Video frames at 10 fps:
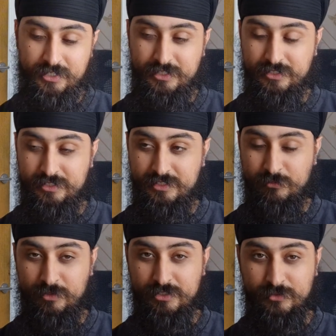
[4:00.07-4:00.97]
and the
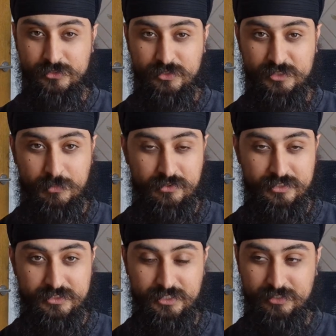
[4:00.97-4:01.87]
one also
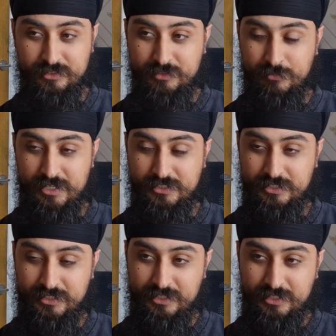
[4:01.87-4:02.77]
experiencing
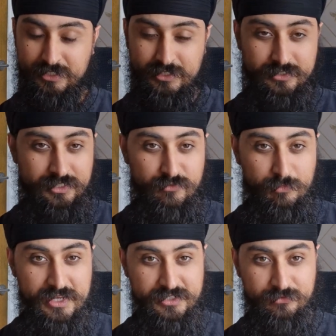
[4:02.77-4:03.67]
pleasure, then even
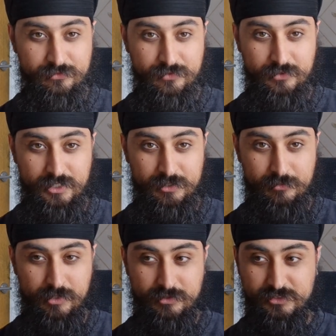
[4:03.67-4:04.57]
pleasure
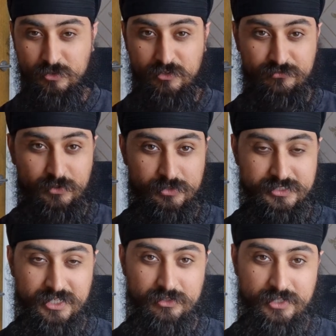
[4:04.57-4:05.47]
sort of
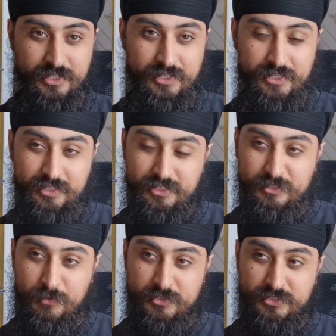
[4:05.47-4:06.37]
filters out. I
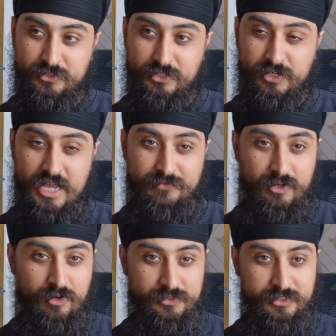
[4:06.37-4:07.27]
suppose you can only have a
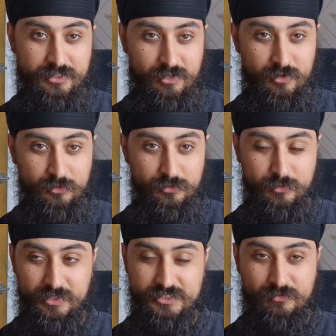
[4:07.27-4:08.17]
hot and a cold
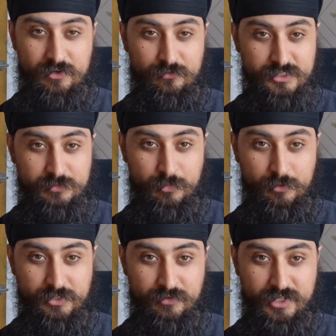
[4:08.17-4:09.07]
when there's a reference
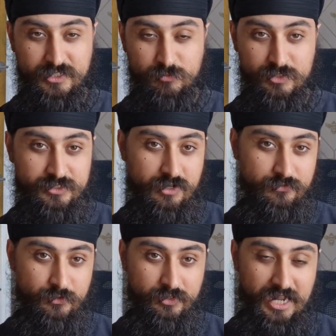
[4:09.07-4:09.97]
point, right? Because what's hot
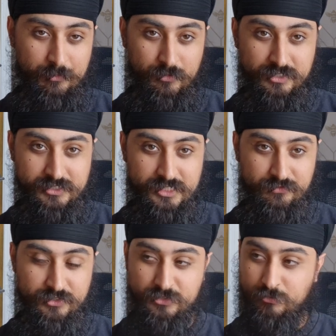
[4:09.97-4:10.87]
for a camel is
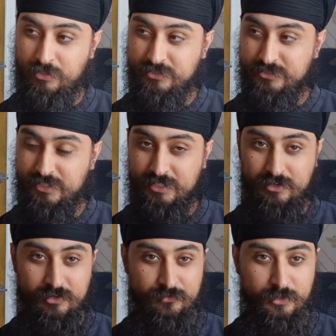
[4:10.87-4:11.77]
different to what's
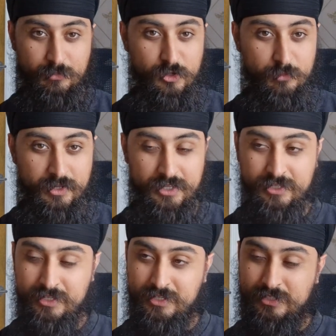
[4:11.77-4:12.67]
hot for a polar bear.
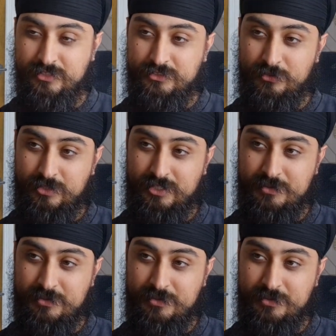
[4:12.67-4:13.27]
So